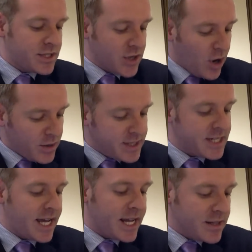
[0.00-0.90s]
Scotland
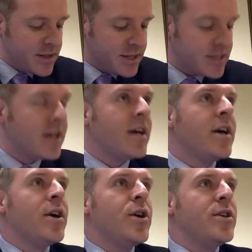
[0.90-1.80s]
and England,
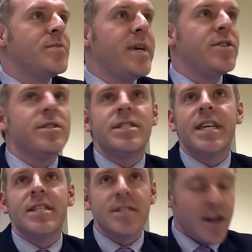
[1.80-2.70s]
whose patron
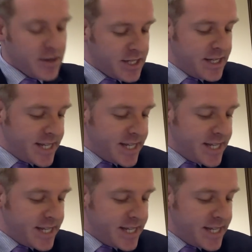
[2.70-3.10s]
saints are St.